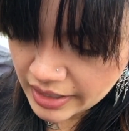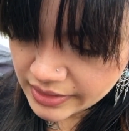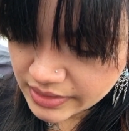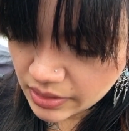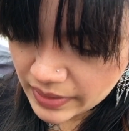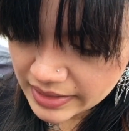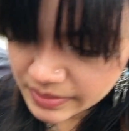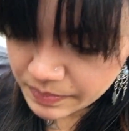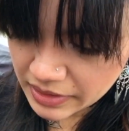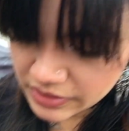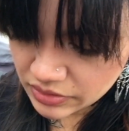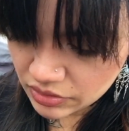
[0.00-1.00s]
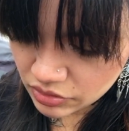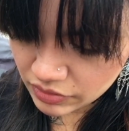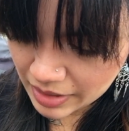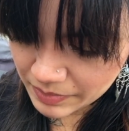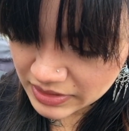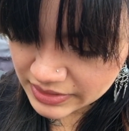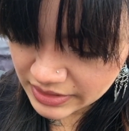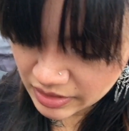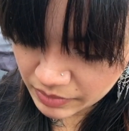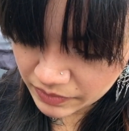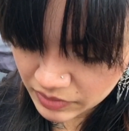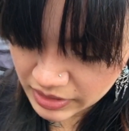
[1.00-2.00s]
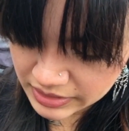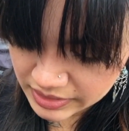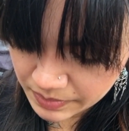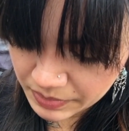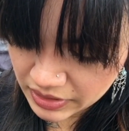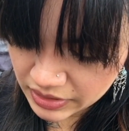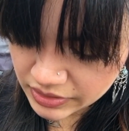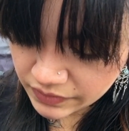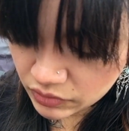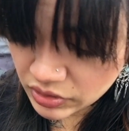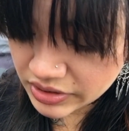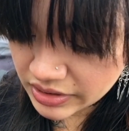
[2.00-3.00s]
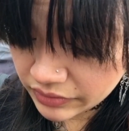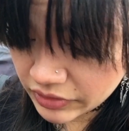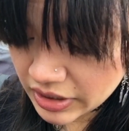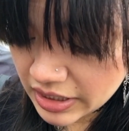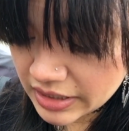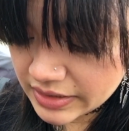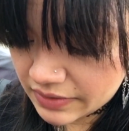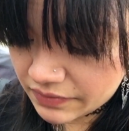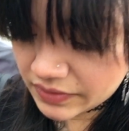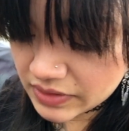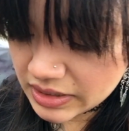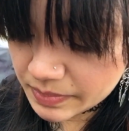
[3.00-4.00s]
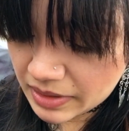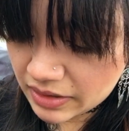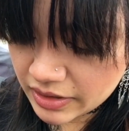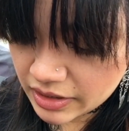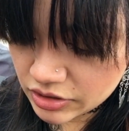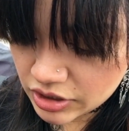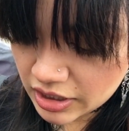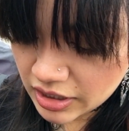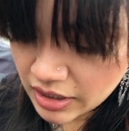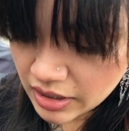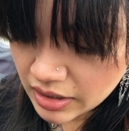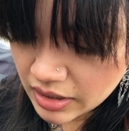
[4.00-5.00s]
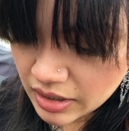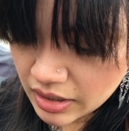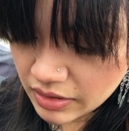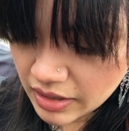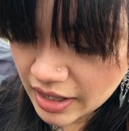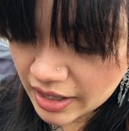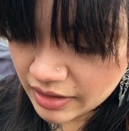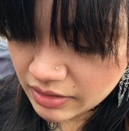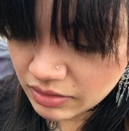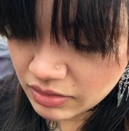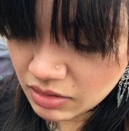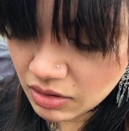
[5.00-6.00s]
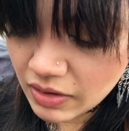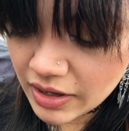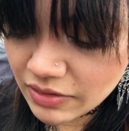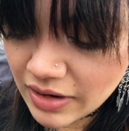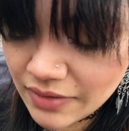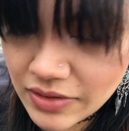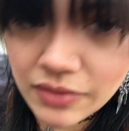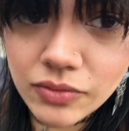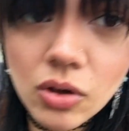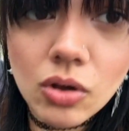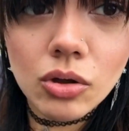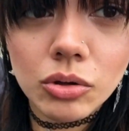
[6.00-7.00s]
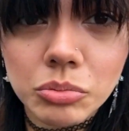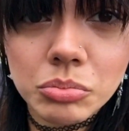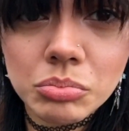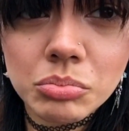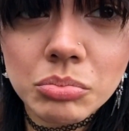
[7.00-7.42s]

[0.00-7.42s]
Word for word: SOS bundle. Grab this deal before it disappears. Four silver keys and 50 spell energy. Hell yeah. Oh, I don't have enough gold.